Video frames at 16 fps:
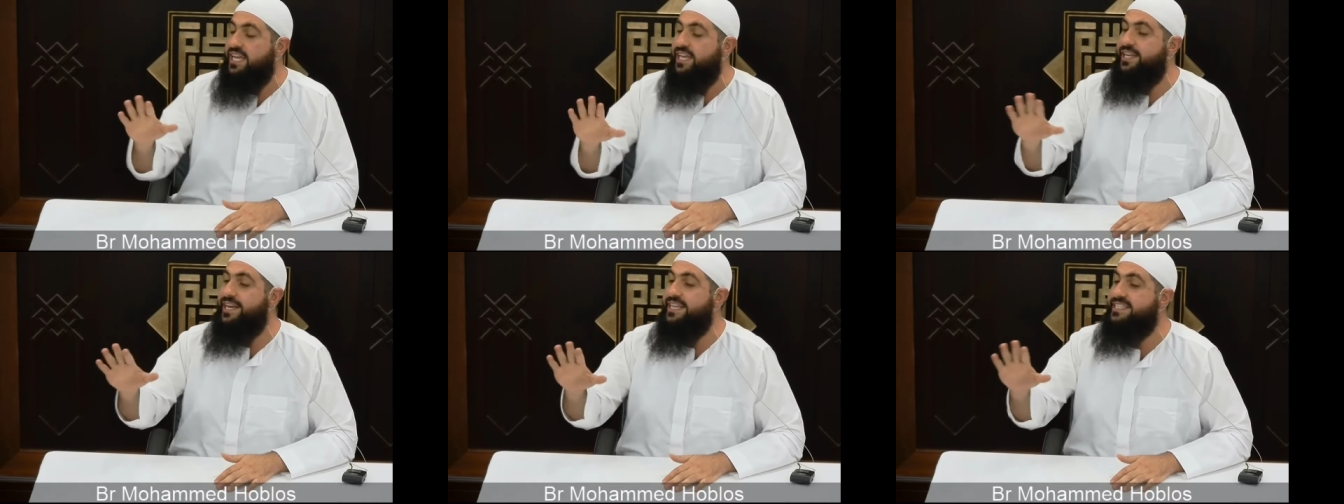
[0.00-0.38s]

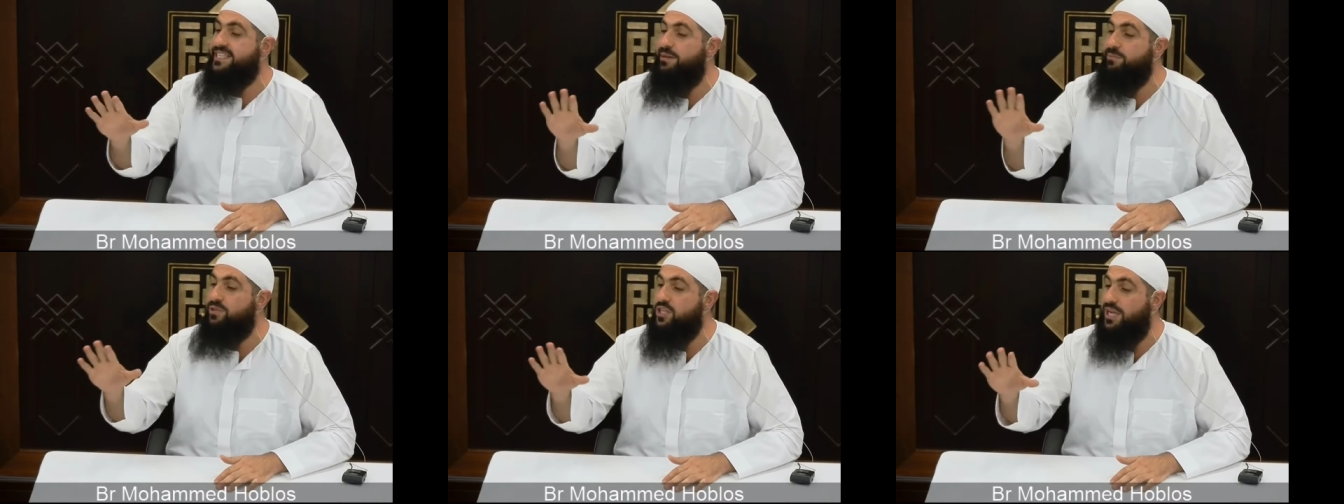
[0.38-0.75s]
You know,
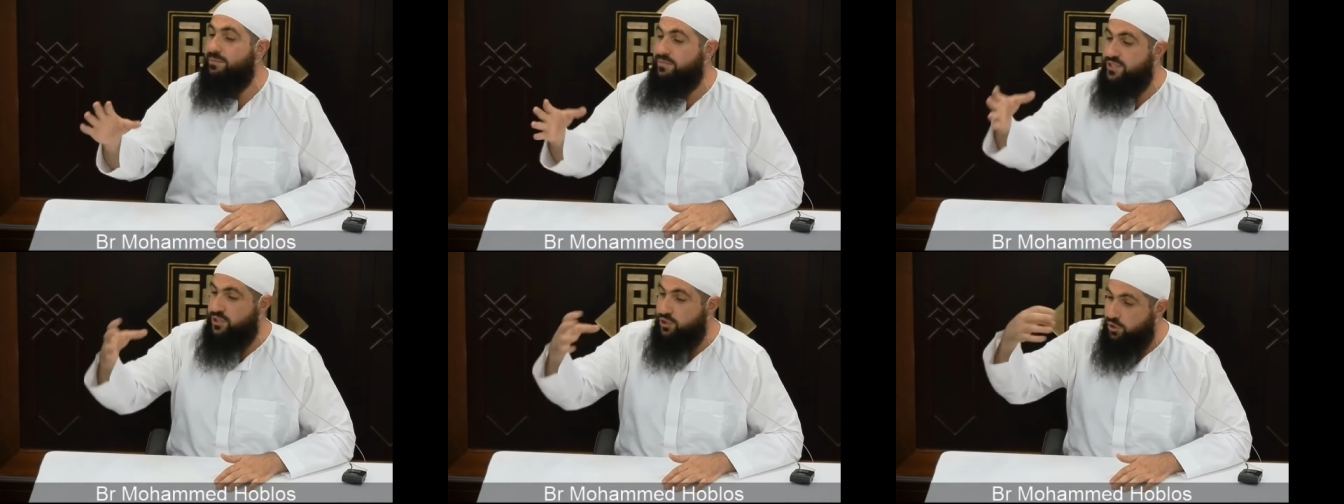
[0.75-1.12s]

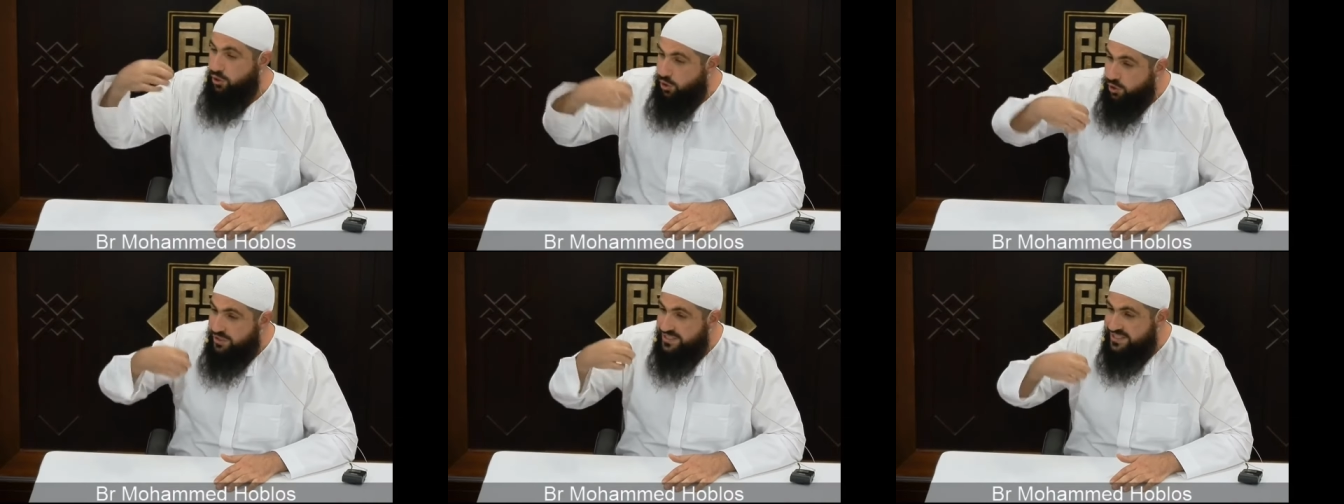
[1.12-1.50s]
sometimes you
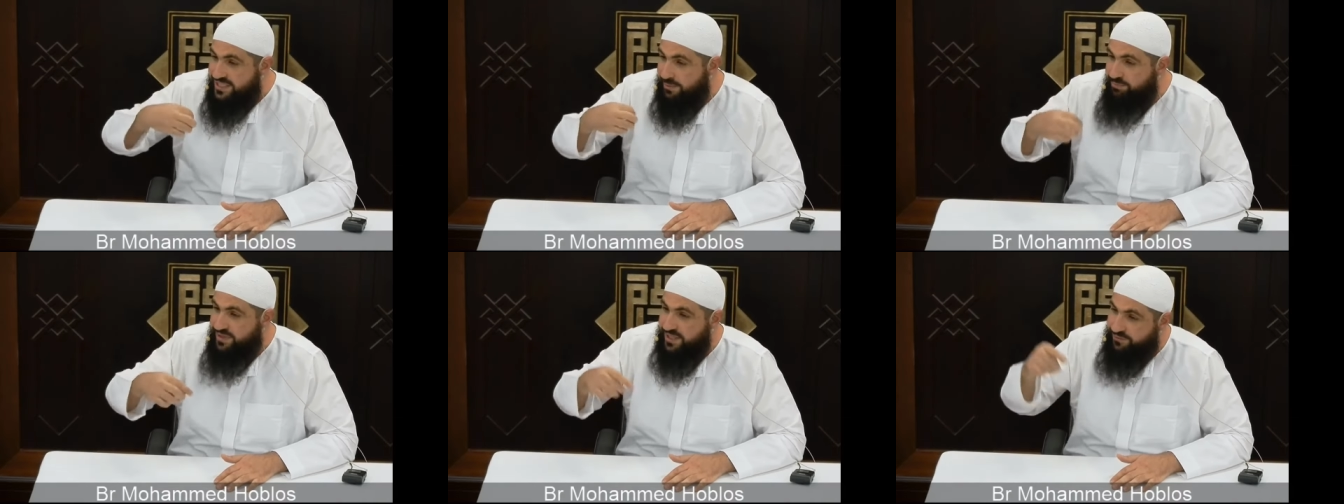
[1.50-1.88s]
learn
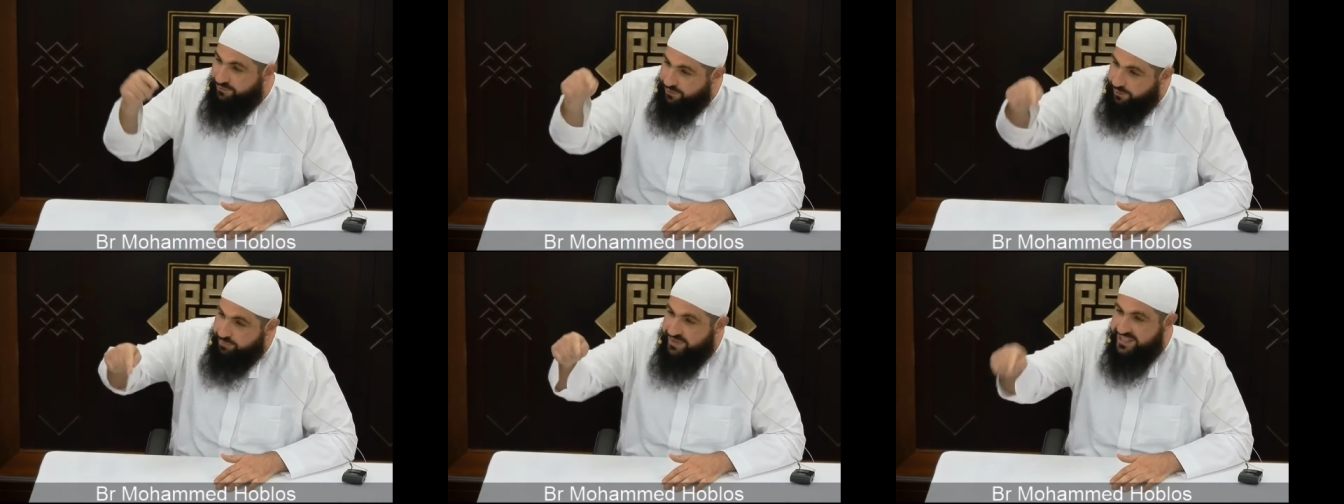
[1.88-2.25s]
something
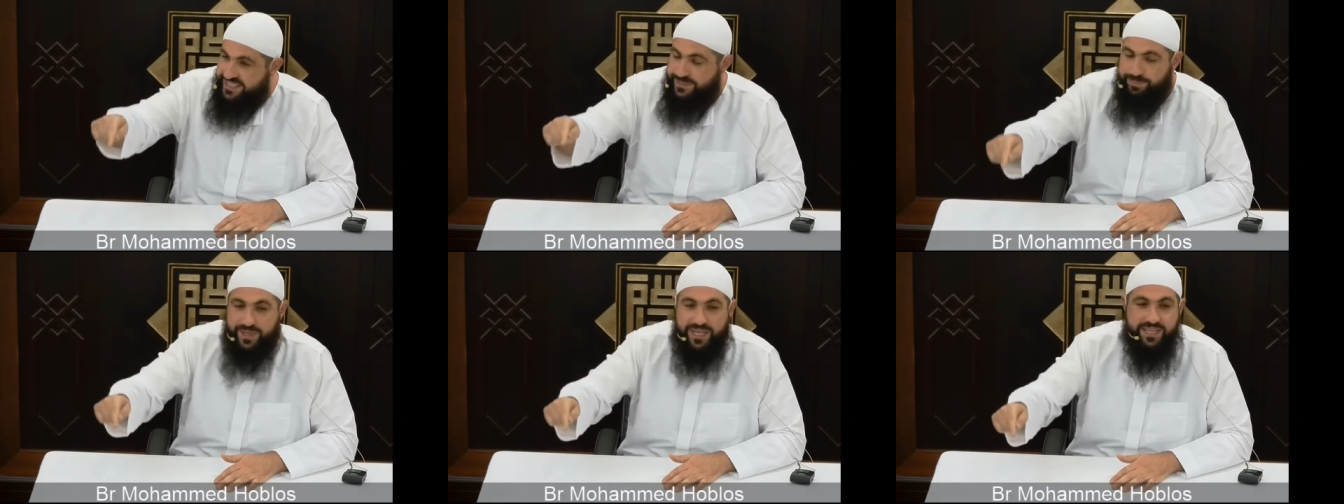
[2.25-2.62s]
from the
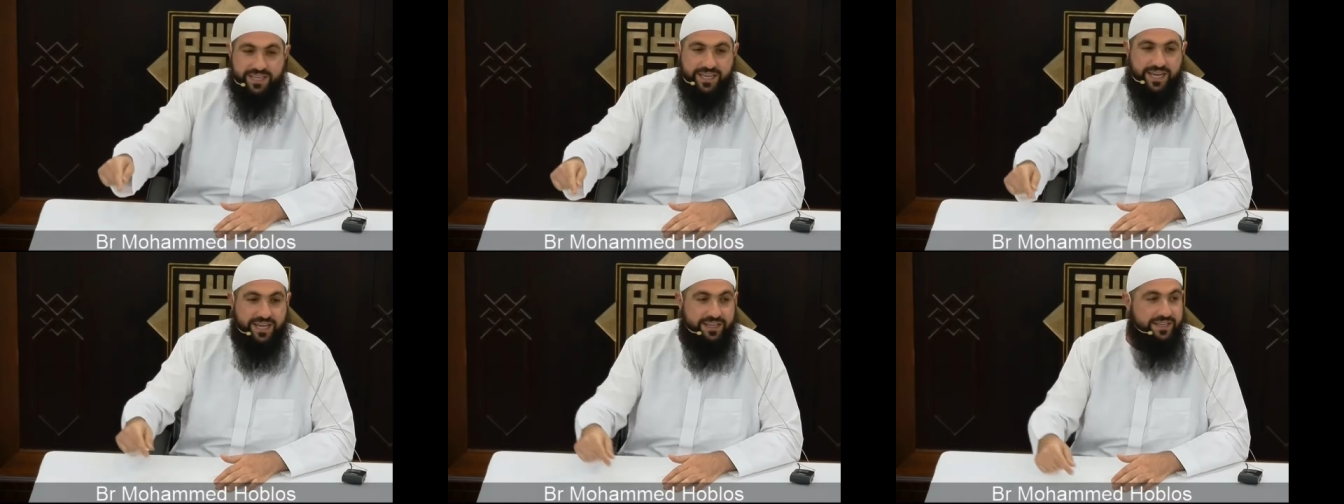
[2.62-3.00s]

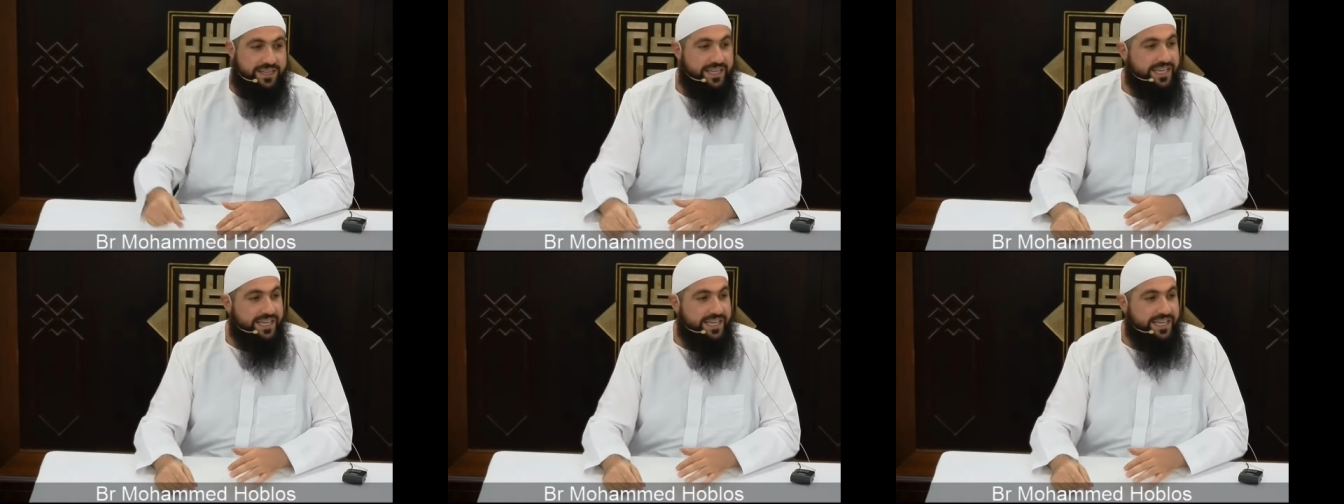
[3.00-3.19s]
speaker